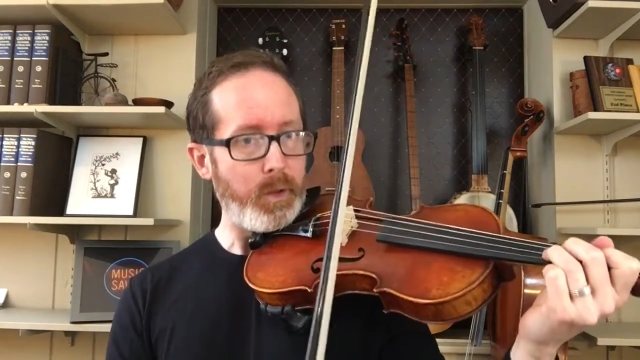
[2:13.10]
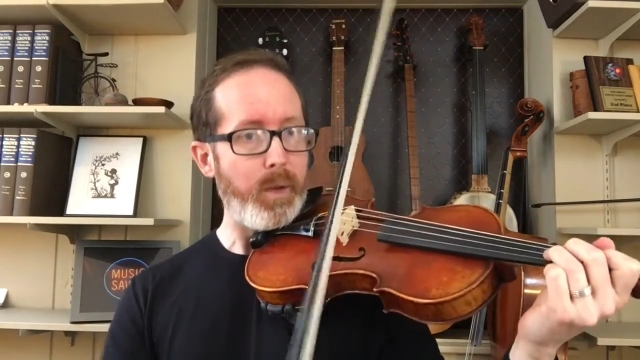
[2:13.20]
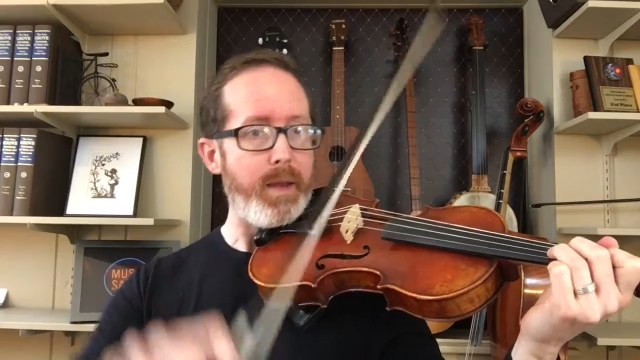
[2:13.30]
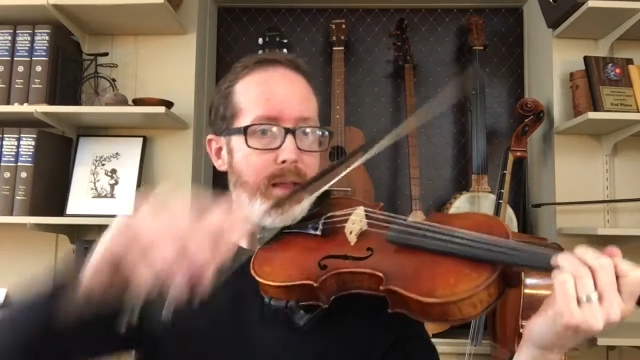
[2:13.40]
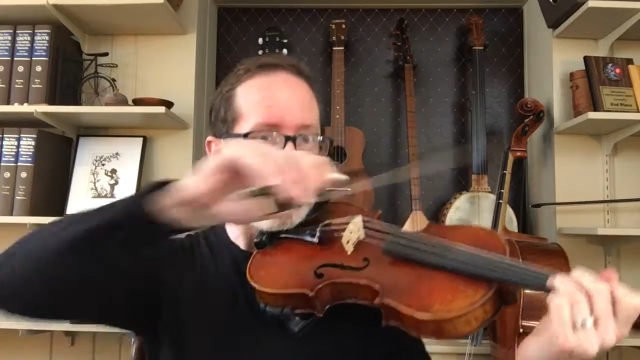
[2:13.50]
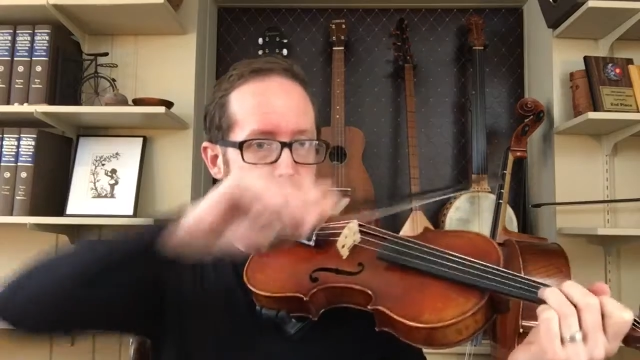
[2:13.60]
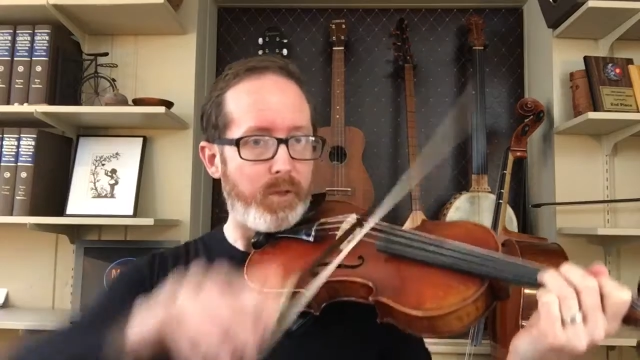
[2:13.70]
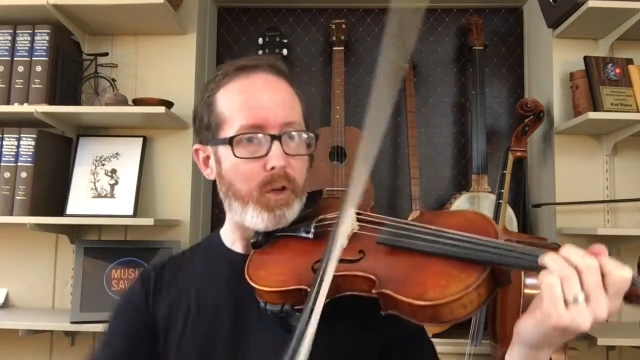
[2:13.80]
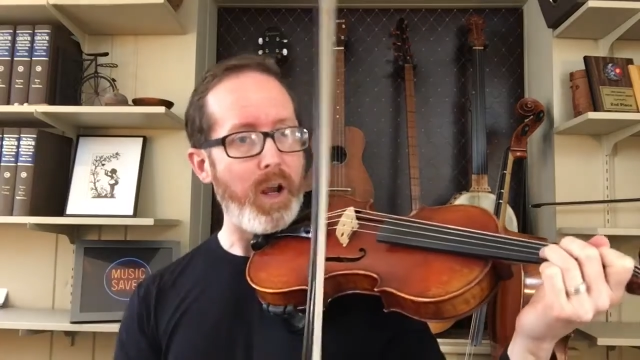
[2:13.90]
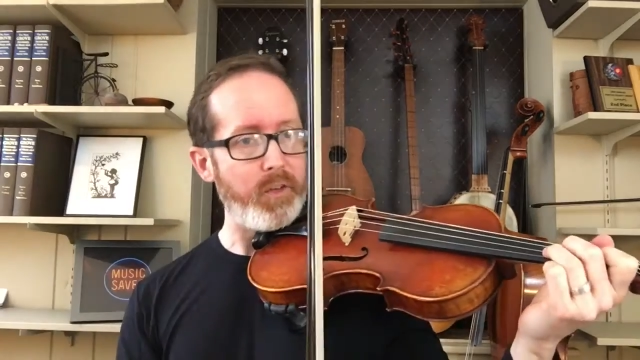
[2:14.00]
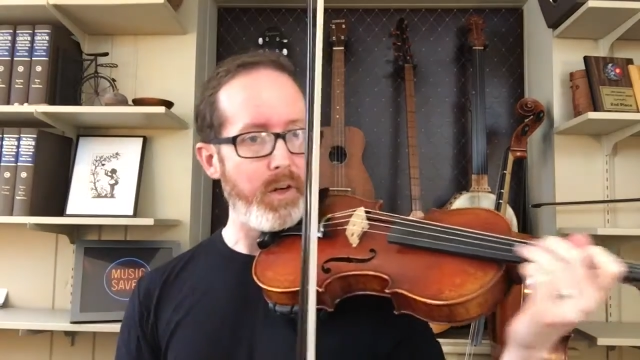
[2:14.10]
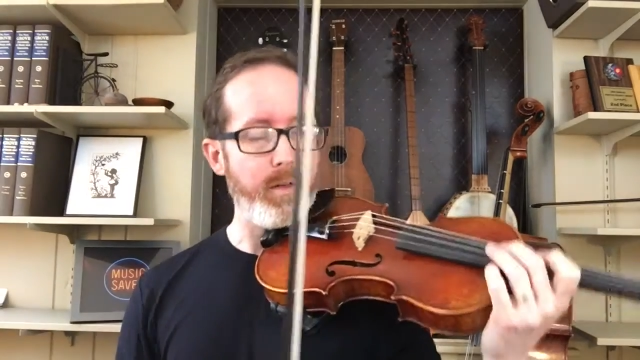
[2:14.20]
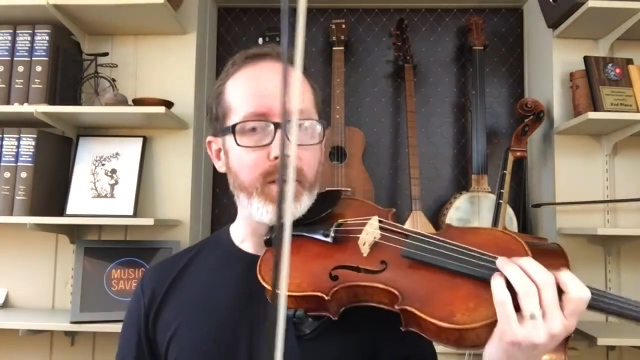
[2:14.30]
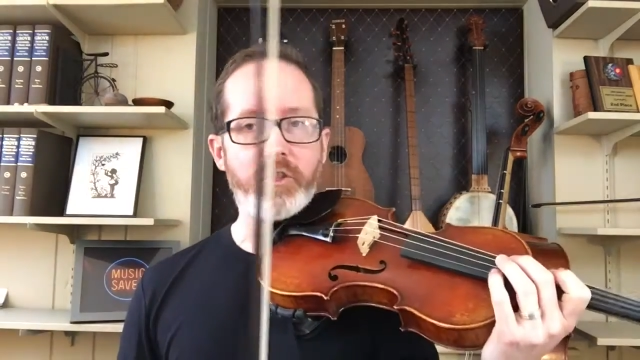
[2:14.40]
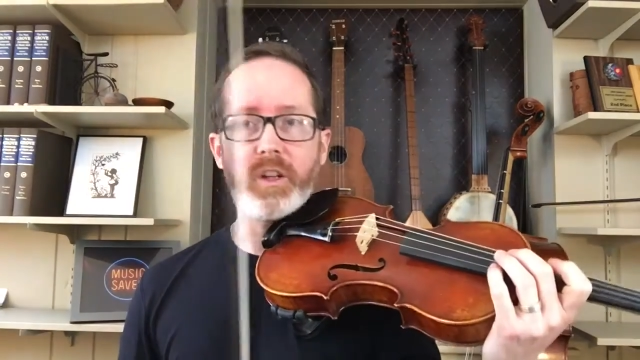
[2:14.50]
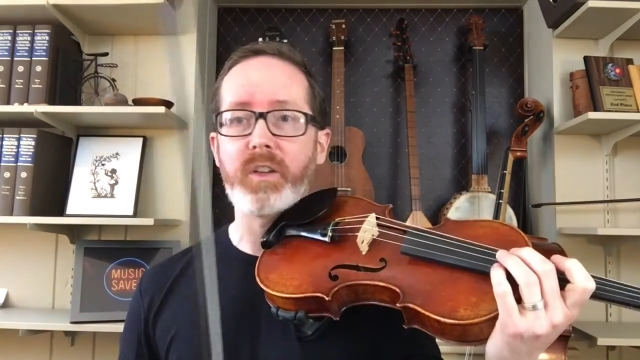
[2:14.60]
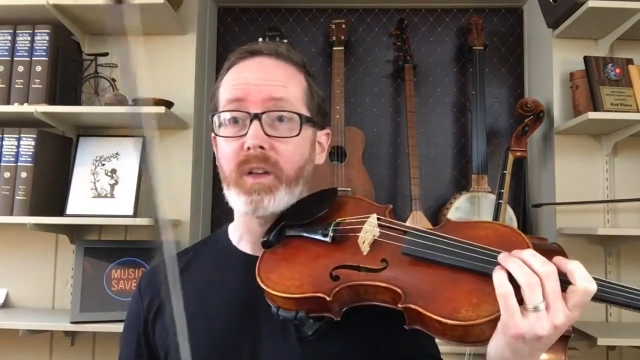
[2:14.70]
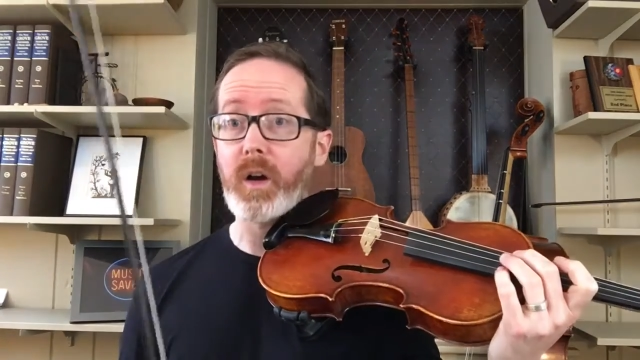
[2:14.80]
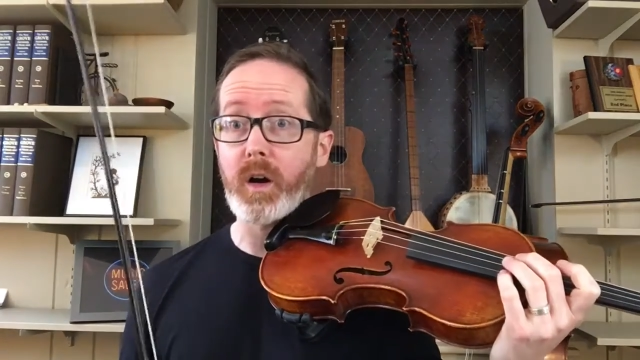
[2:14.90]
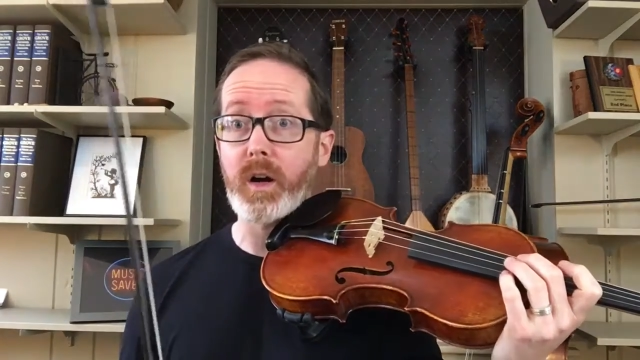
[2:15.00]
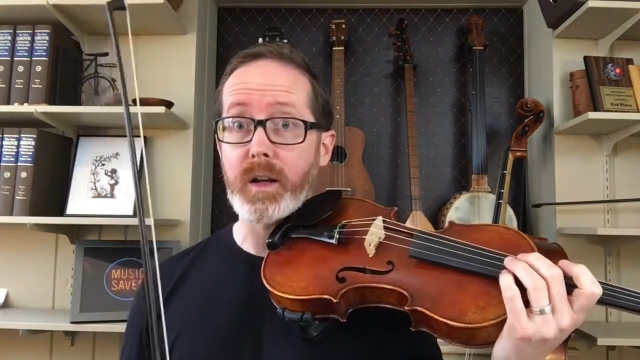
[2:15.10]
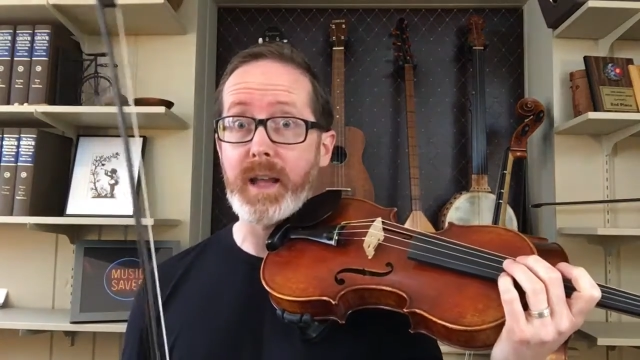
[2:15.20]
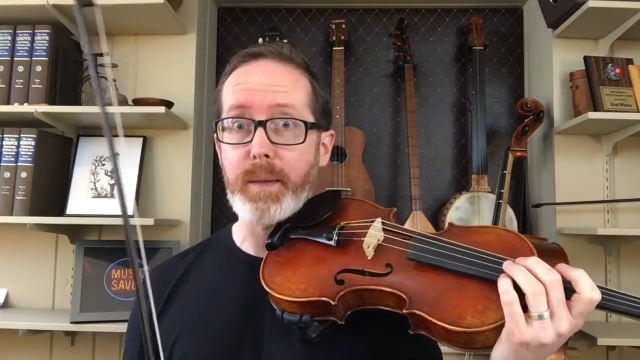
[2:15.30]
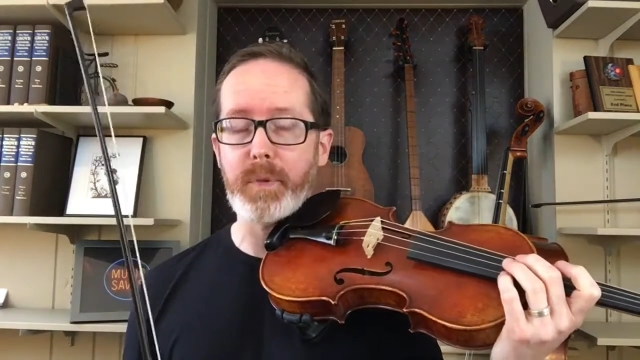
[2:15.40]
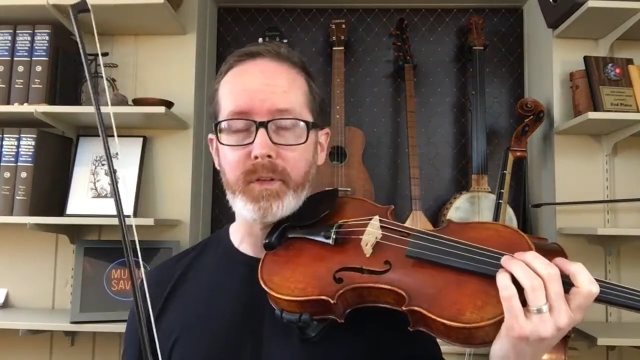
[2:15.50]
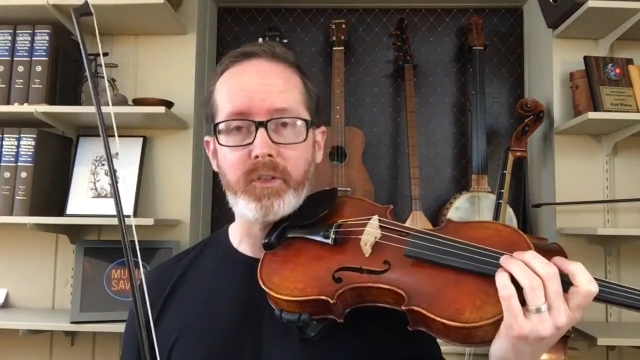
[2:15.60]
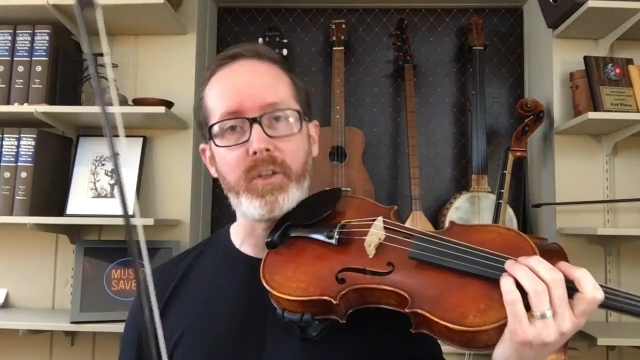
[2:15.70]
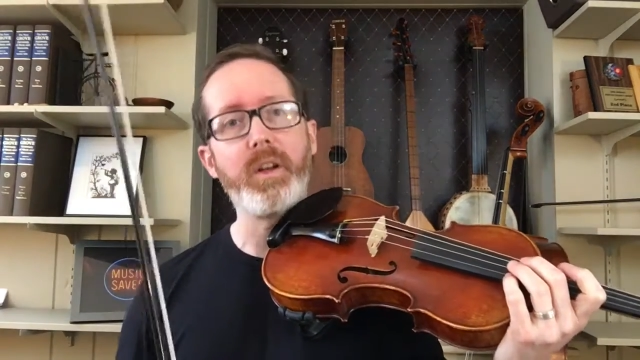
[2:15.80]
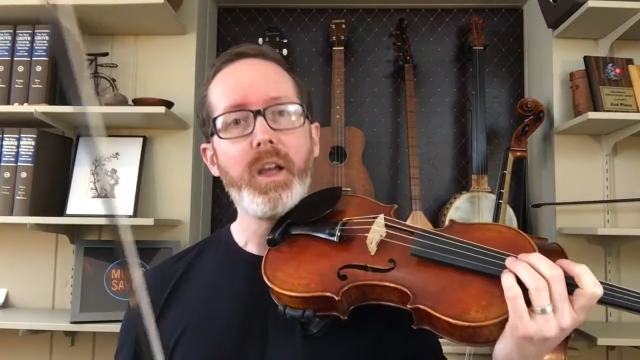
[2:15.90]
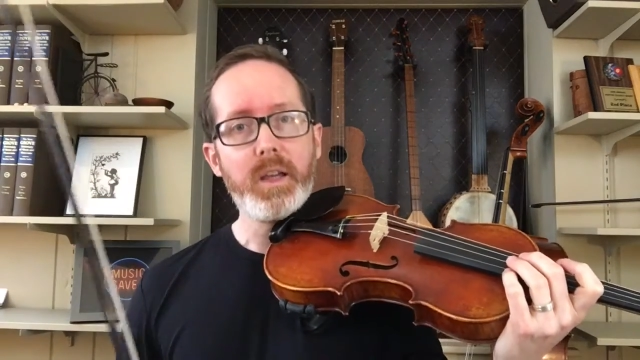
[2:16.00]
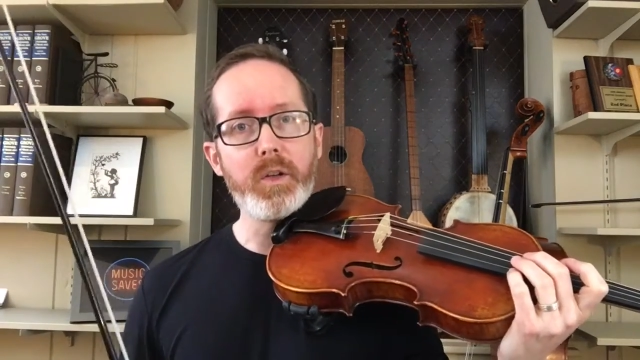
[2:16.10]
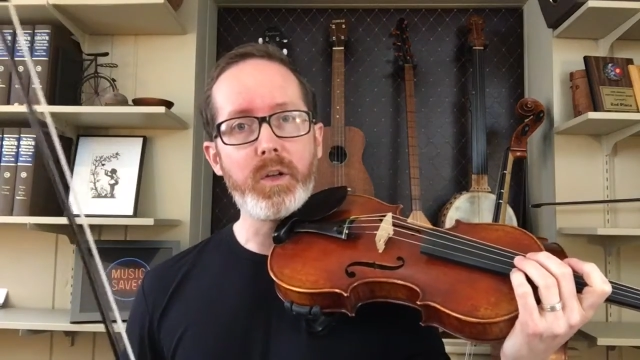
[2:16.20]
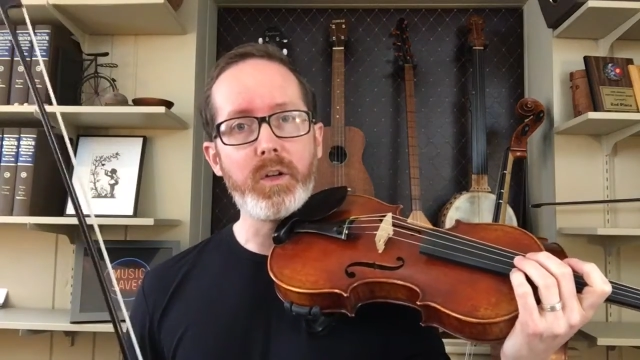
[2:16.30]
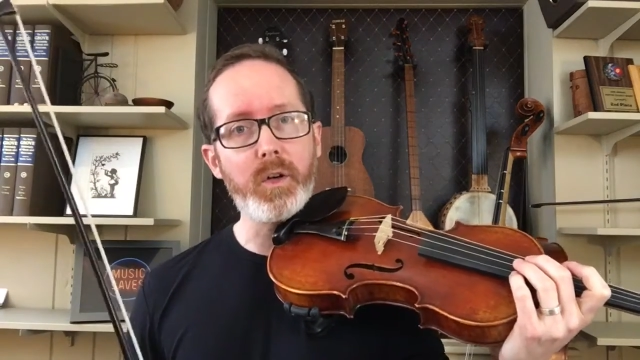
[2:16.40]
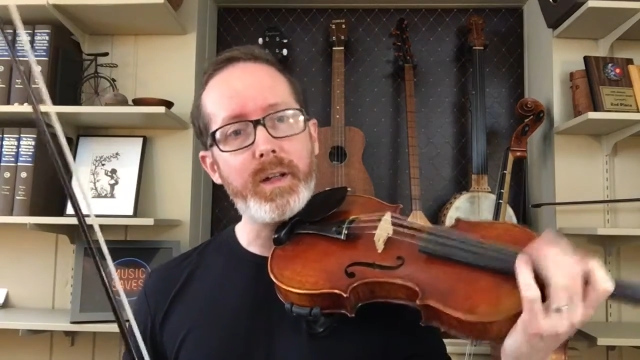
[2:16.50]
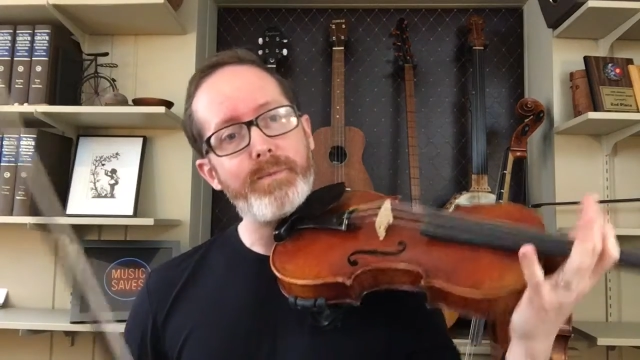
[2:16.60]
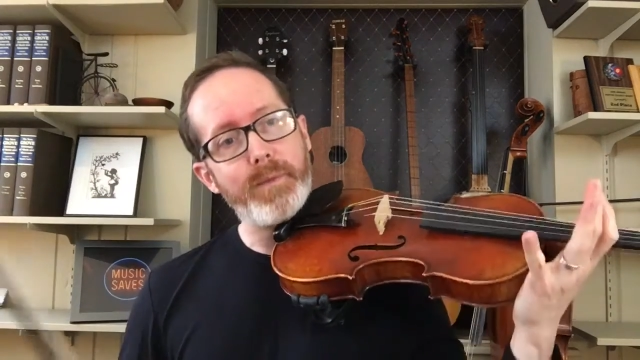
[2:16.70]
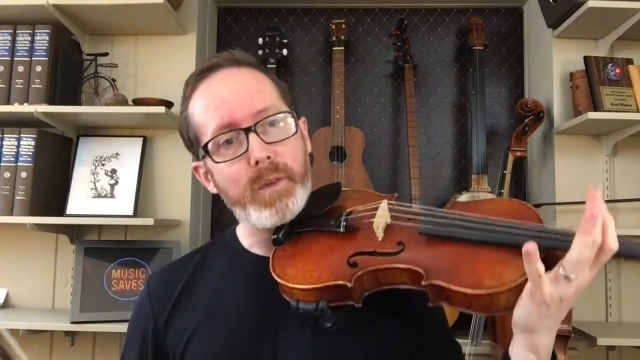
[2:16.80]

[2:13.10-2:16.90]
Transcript: Wow, that crossing over to the G is hard in that position. You can do it.